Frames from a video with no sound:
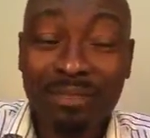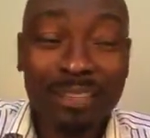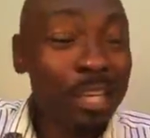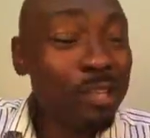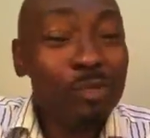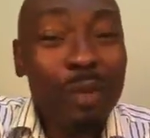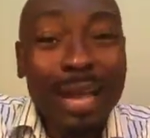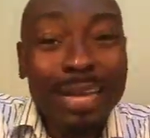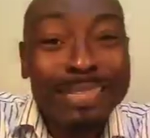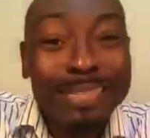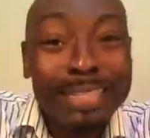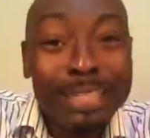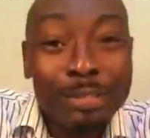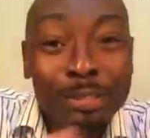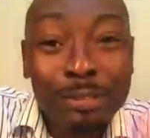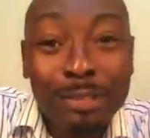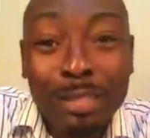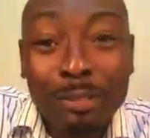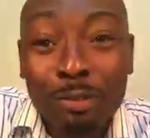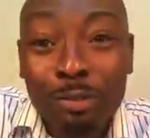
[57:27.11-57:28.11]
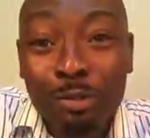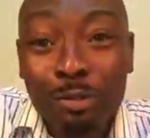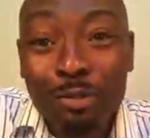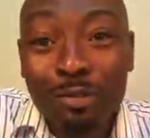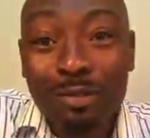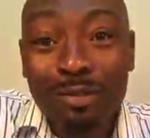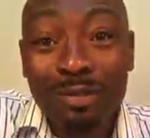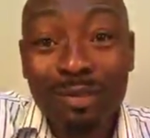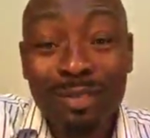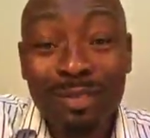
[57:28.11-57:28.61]
That's why I teach you the
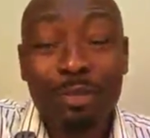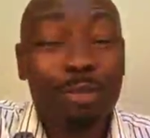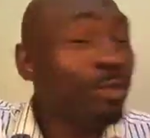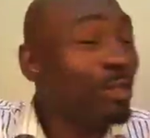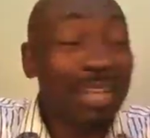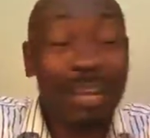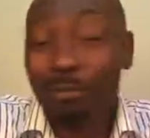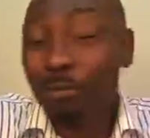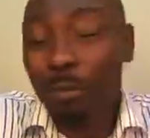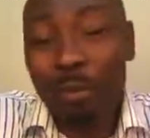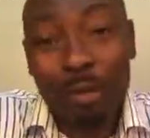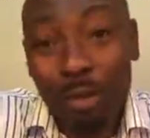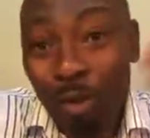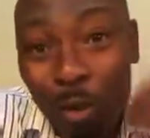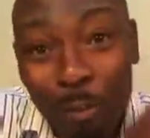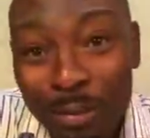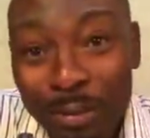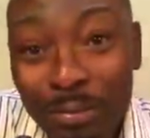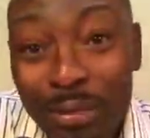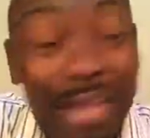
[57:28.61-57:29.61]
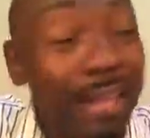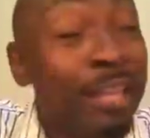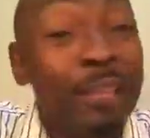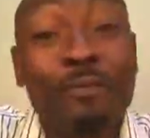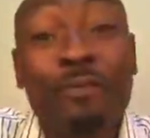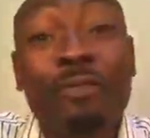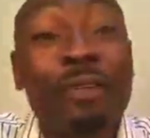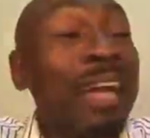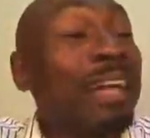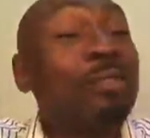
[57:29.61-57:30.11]
truth. You don't have to be coming.
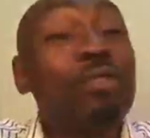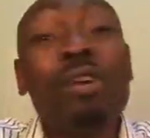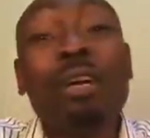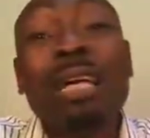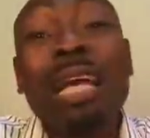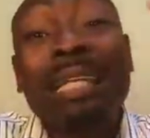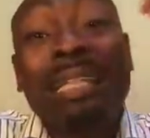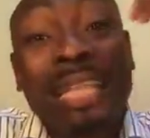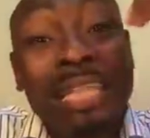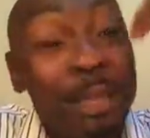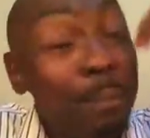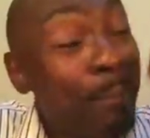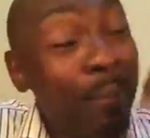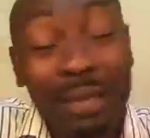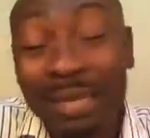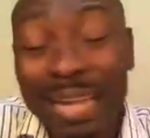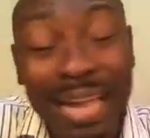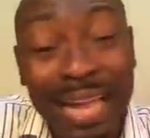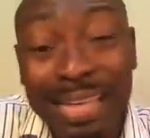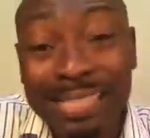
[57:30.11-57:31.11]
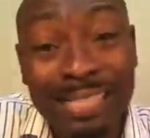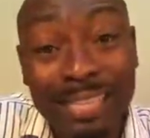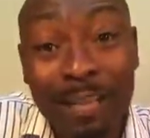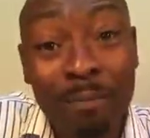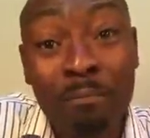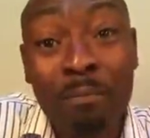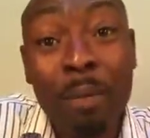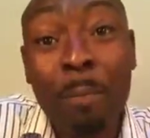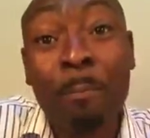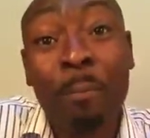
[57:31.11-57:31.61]
If I don't get anybody
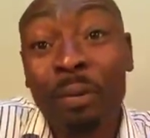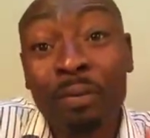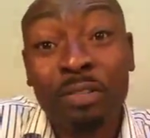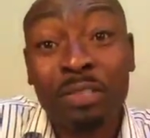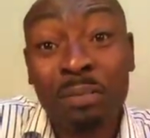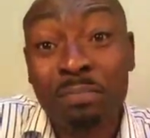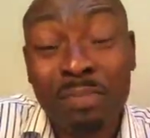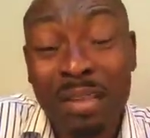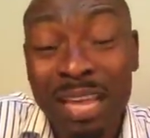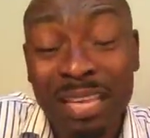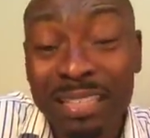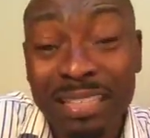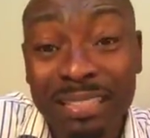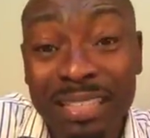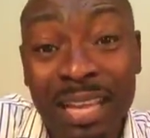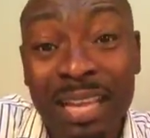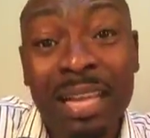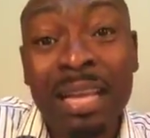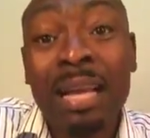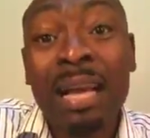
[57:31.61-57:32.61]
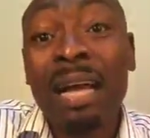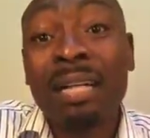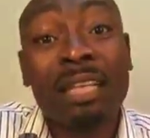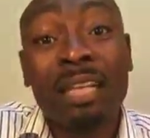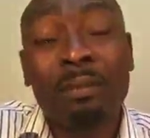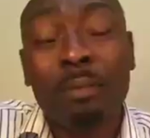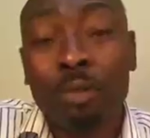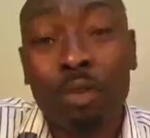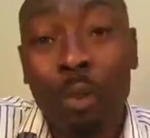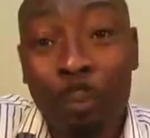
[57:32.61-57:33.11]
asking me, bothering me any day and
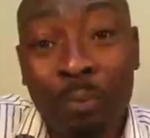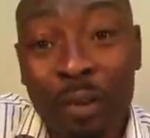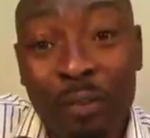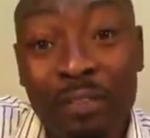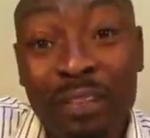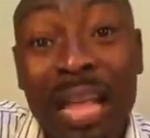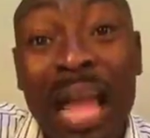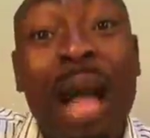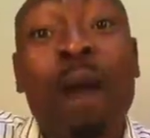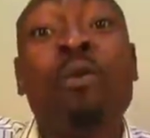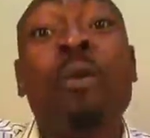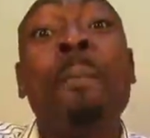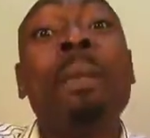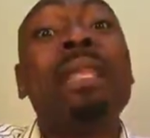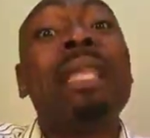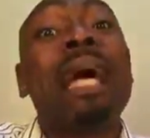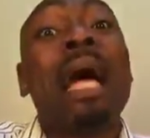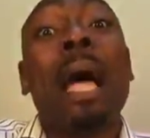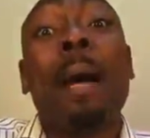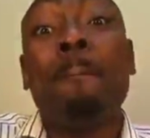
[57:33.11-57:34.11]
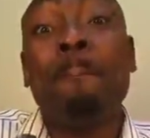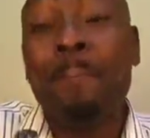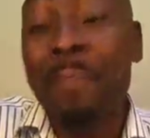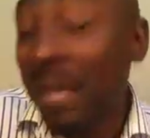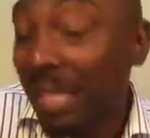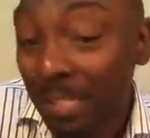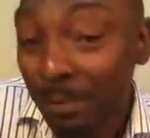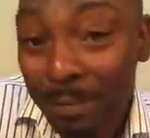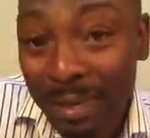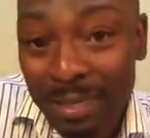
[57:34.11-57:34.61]
telling me to pray for them, I will be the
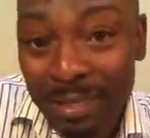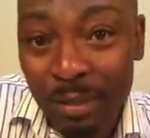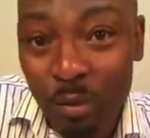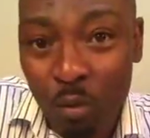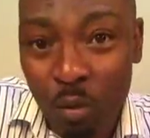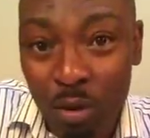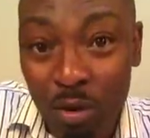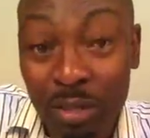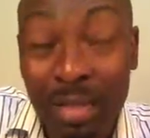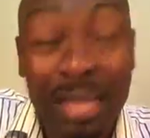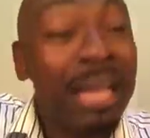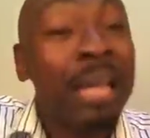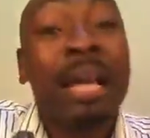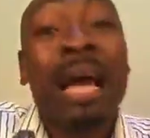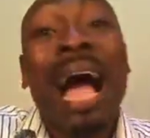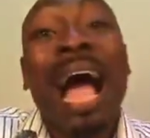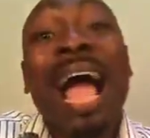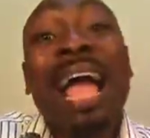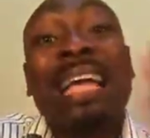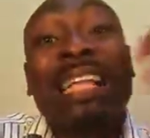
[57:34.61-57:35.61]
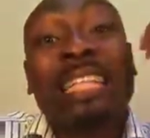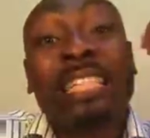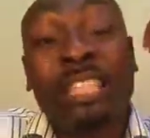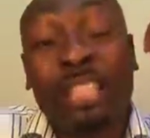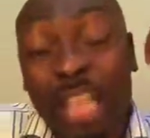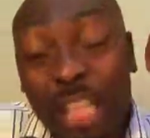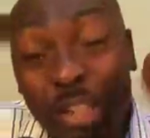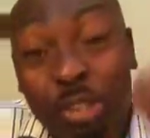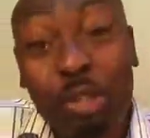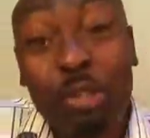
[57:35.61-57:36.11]
happiest man in the world. I
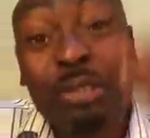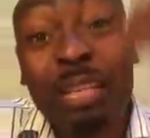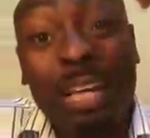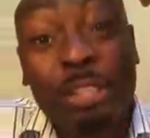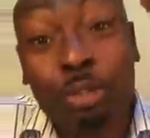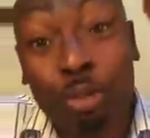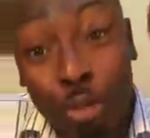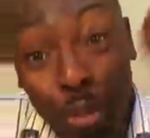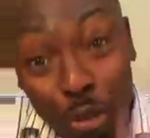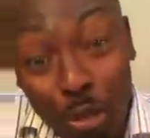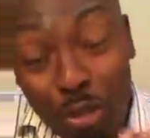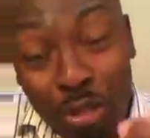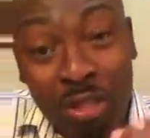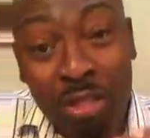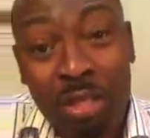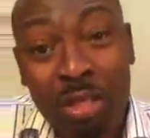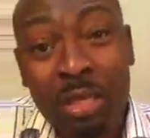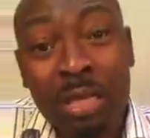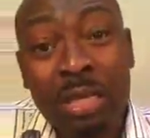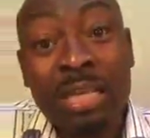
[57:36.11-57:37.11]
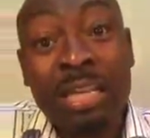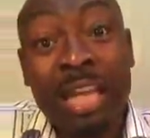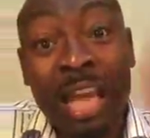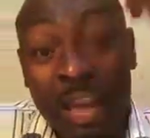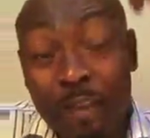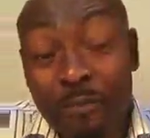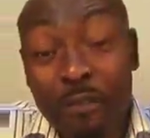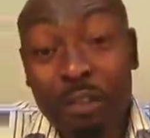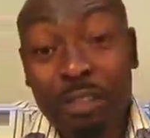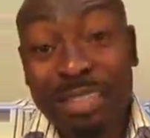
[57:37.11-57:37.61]
teach you the truth.
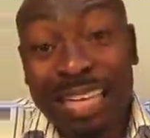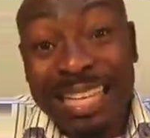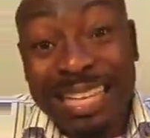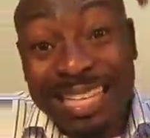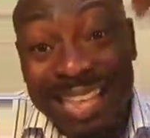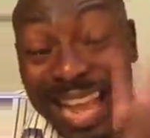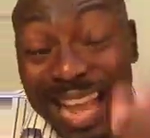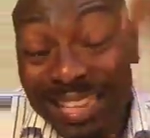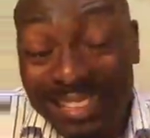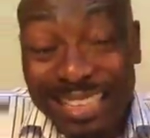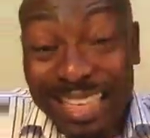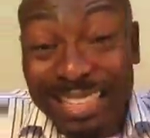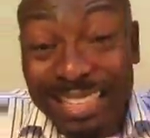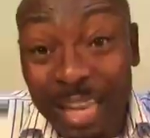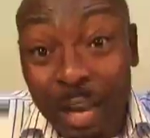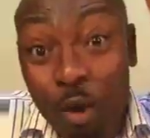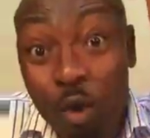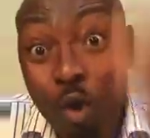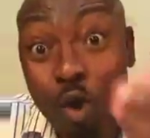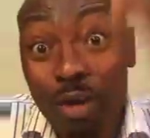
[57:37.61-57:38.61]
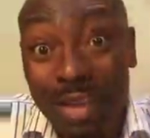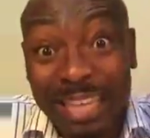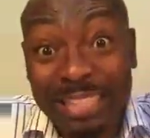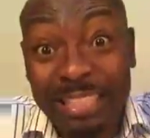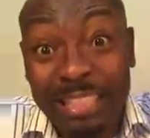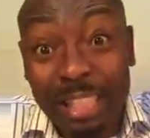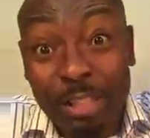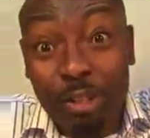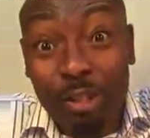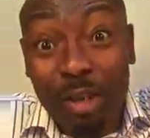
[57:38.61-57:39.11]
Give you the net and the hook and
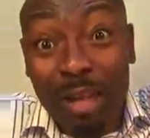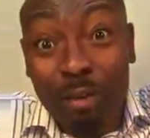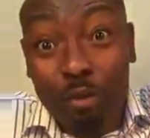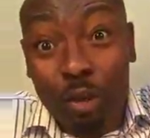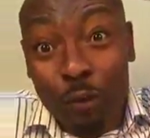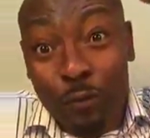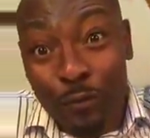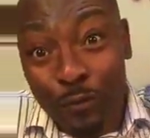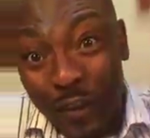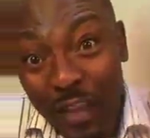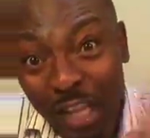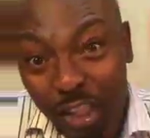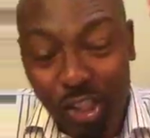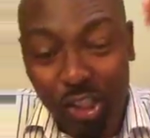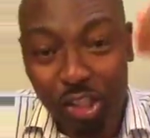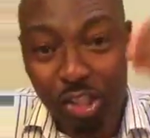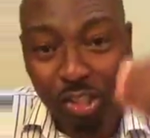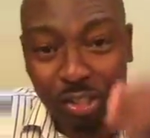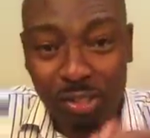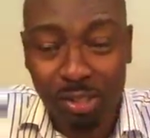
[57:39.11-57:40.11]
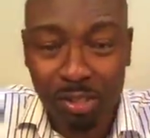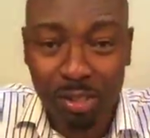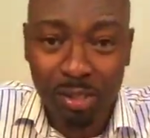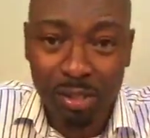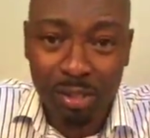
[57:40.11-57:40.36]
teach you how to fish.